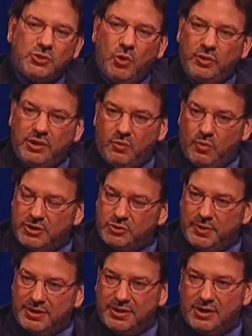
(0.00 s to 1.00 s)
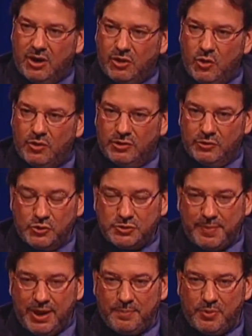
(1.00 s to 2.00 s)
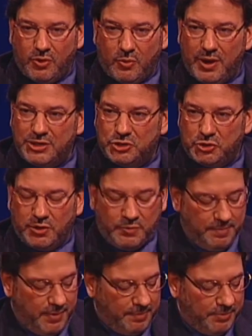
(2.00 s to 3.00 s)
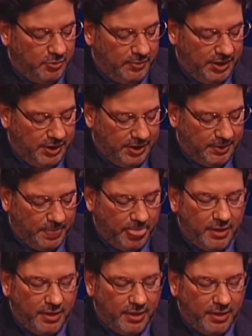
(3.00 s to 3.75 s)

only on what is written in our local newspaper or what journal we might be reading,